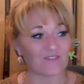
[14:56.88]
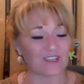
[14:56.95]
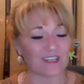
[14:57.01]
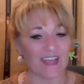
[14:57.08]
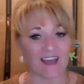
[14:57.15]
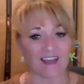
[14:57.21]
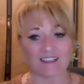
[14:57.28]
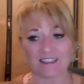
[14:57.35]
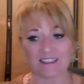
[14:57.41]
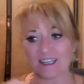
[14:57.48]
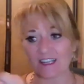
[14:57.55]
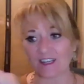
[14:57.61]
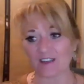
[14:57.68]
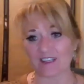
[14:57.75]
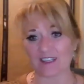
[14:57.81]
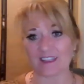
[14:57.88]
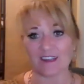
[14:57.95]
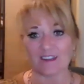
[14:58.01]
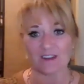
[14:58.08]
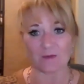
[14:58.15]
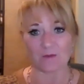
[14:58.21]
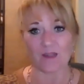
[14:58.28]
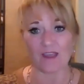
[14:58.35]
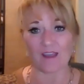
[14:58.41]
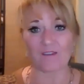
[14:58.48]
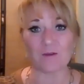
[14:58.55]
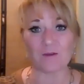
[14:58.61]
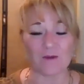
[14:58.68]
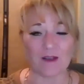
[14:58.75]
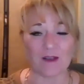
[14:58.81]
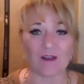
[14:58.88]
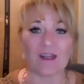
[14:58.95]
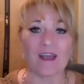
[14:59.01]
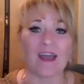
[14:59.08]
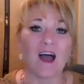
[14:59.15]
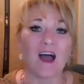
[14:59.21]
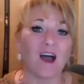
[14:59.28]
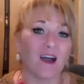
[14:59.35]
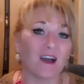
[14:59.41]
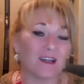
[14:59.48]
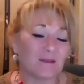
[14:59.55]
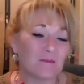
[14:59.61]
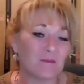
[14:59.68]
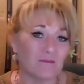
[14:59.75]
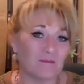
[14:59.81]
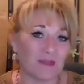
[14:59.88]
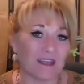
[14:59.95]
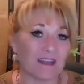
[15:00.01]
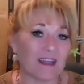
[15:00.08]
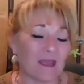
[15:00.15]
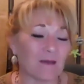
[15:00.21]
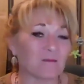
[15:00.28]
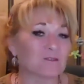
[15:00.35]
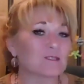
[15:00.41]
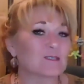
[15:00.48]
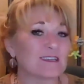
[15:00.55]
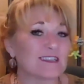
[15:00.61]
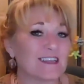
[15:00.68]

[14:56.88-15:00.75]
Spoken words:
finagling here and there and everywhere on being able to